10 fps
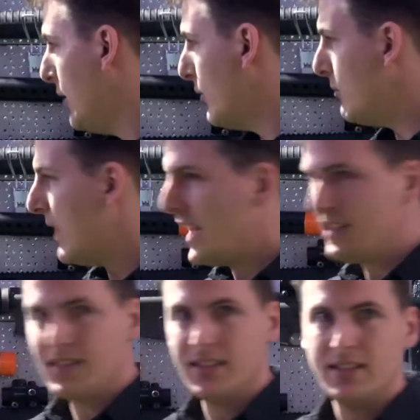Hero
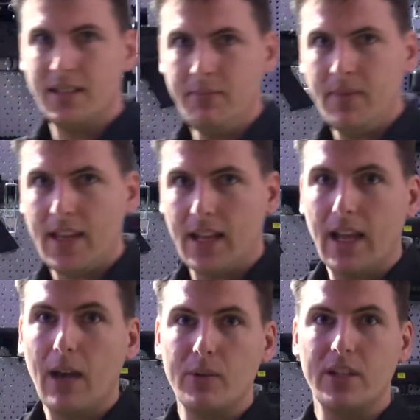Blast system
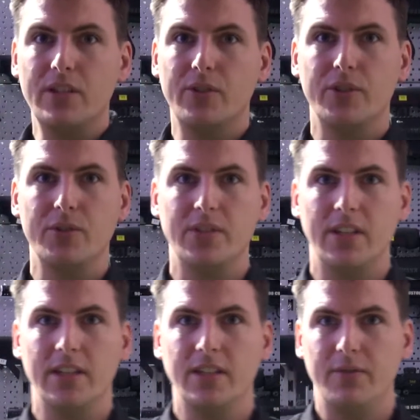that I will introduce
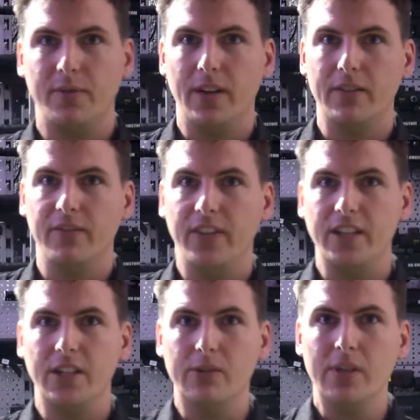in a different
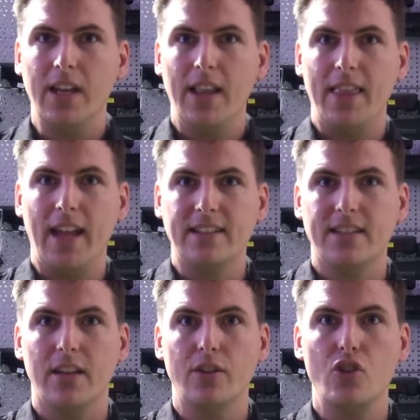video. That's
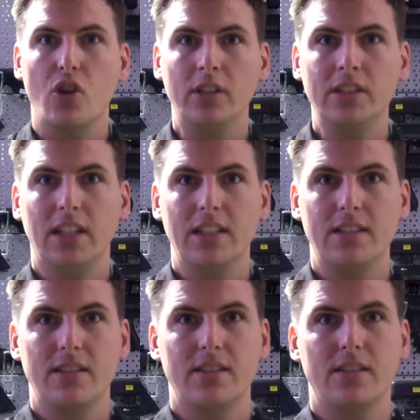the non-gun
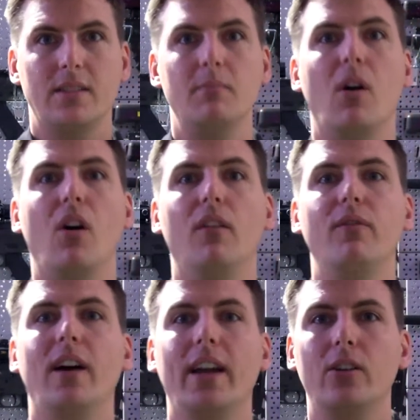system of
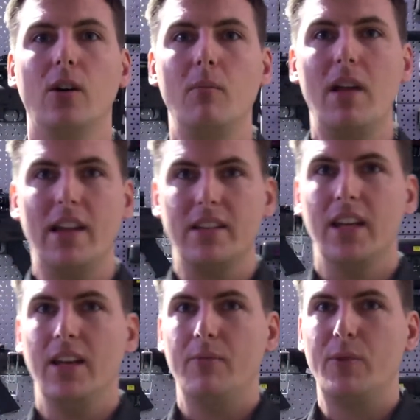iCombat,
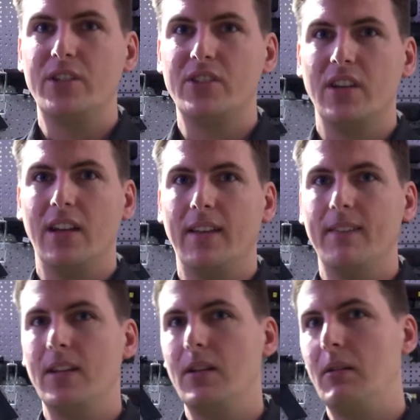which
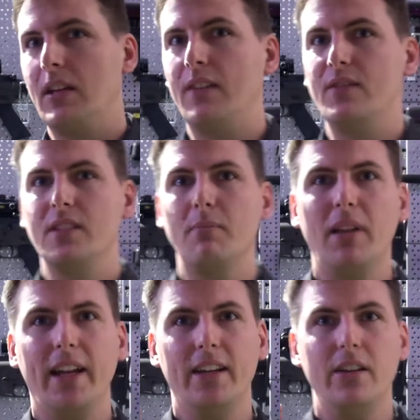gives the
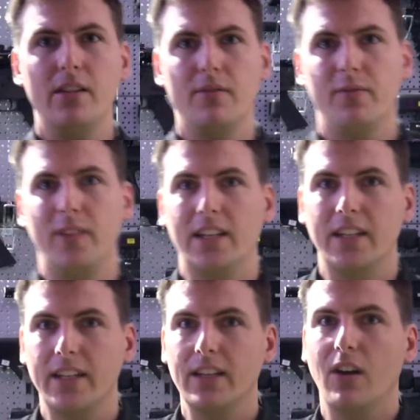player the
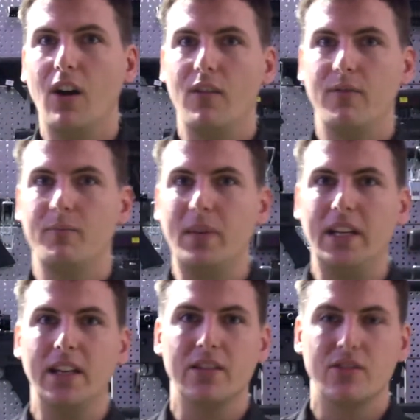feeling of being a